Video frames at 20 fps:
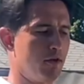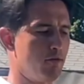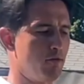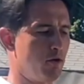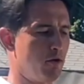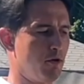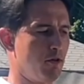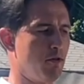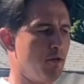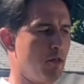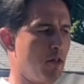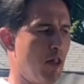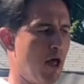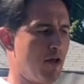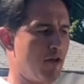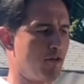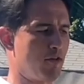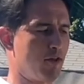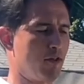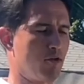or the
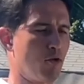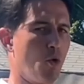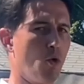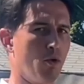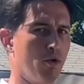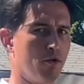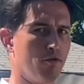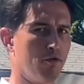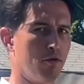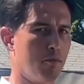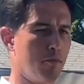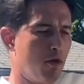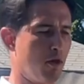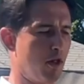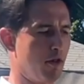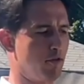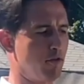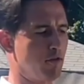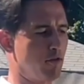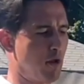last thing that's holding the football
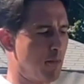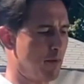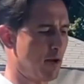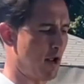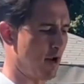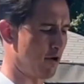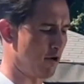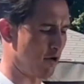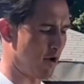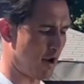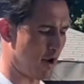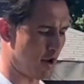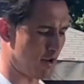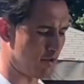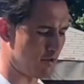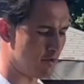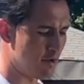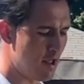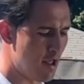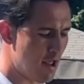as it's coming out of your
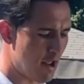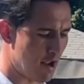hands.